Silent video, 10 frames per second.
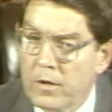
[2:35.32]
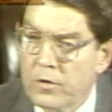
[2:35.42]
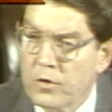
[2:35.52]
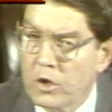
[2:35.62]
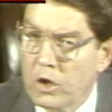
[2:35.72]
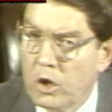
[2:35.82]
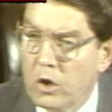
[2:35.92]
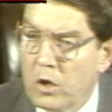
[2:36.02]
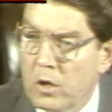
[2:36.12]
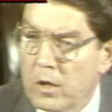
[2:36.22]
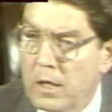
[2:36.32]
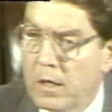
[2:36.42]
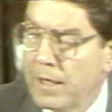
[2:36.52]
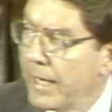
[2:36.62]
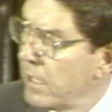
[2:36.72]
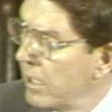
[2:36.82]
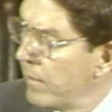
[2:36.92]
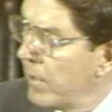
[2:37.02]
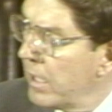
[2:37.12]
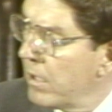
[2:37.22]
secure
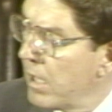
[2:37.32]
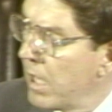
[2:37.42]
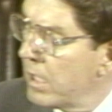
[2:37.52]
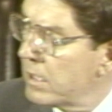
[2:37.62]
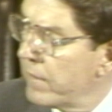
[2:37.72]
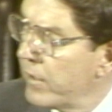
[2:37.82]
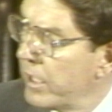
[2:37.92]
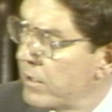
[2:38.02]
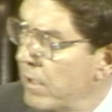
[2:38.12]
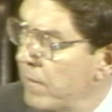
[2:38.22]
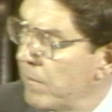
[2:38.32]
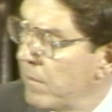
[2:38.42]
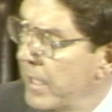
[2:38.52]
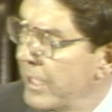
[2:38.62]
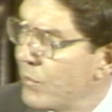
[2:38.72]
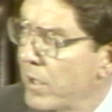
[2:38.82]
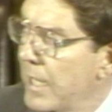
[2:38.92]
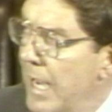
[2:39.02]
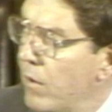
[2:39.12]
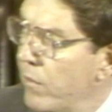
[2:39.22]
$19 million of additional monies
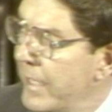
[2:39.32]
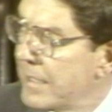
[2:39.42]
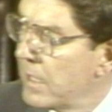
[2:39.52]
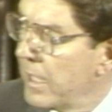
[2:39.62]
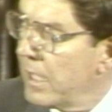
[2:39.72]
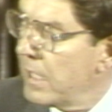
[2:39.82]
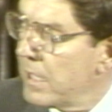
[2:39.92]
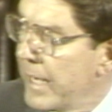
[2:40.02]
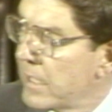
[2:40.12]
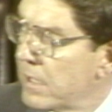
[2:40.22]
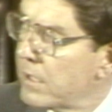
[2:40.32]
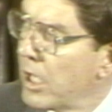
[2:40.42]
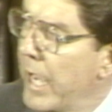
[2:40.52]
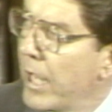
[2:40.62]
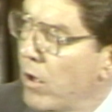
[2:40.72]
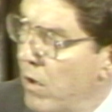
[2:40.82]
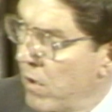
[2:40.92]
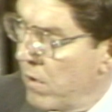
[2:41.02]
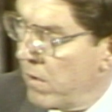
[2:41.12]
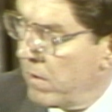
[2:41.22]
without raising any taxes at
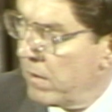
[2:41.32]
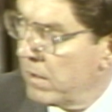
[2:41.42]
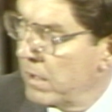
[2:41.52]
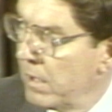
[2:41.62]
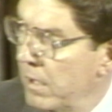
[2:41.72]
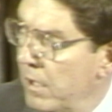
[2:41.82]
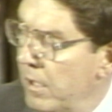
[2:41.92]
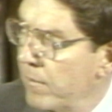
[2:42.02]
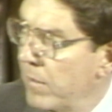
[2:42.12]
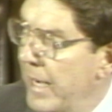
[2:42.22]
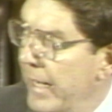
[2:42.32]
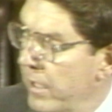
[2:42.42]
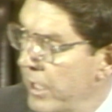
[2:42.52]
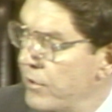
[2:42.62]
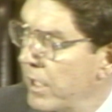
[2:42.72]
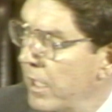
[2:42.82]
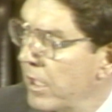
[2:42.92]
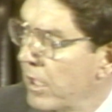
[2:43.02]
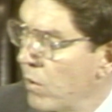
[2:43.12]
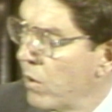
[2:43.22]
all, by
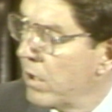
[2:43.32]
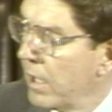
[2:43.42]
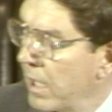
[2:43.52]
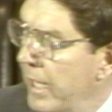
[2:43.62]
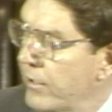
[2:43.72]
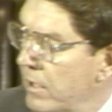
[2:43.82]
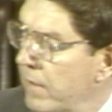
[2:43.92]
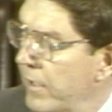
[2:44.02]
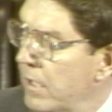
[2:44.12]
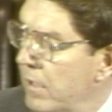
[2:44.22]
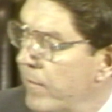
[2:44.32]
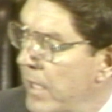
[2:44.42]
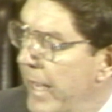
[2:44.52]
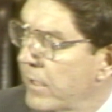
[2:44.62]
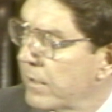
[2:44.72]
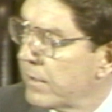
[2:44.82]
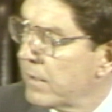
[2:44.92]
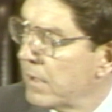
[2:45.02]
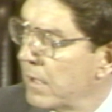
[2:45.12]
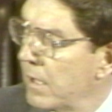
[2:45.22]
initiating a quarterly collection of income
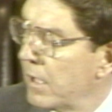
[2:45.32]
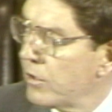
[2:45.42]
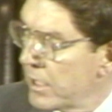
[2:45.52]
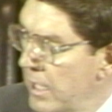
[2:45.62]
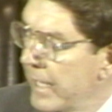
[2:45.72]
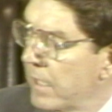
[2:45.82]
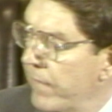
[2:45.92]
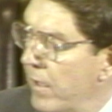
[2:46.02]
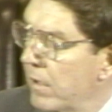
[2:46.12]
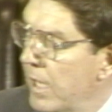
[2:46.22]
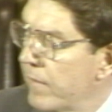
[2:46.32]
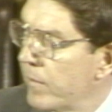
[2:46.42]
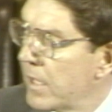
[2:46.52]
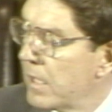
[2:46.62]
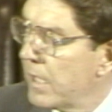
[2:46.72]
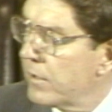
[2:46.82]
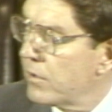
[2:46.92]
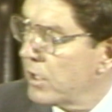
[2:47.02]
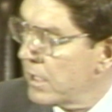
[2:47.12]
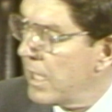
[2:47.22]
taxes, just like the federal government does,
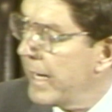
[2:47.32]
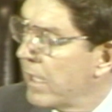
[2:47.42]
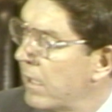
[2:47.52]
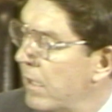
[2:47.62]
just like